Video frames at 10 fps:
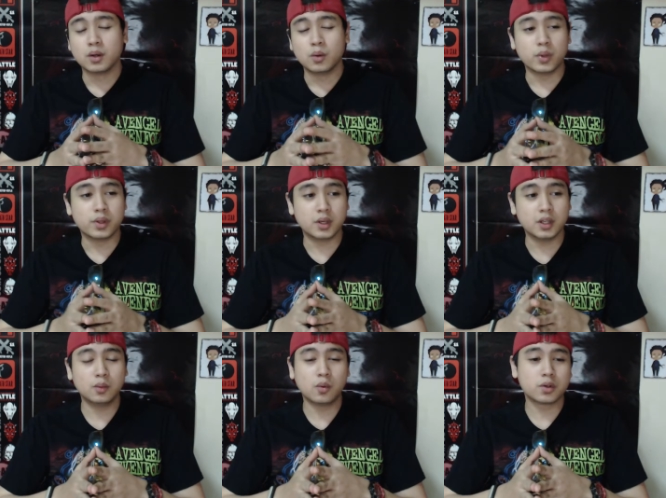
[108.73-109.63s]
With
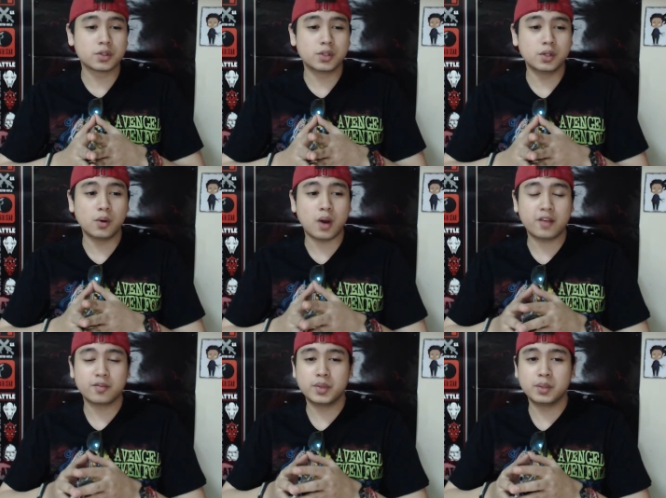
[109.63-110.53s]
Guild Wars 2,
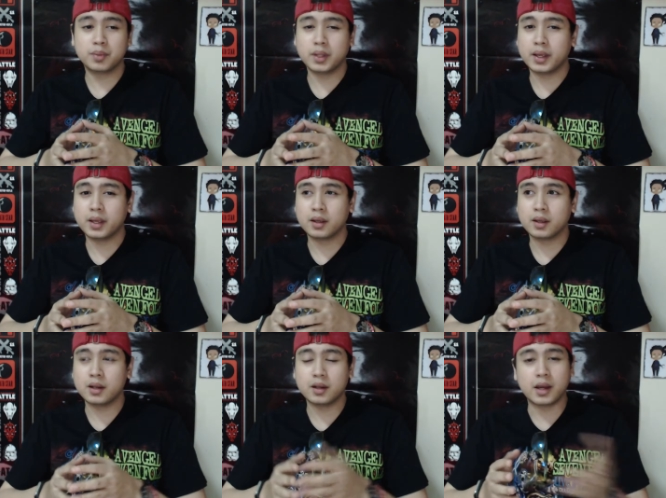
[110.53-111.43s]
I've been
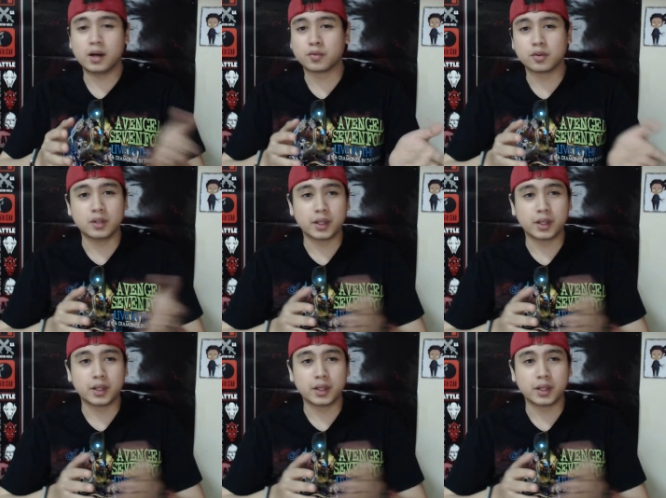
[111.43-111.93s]
playing in and out for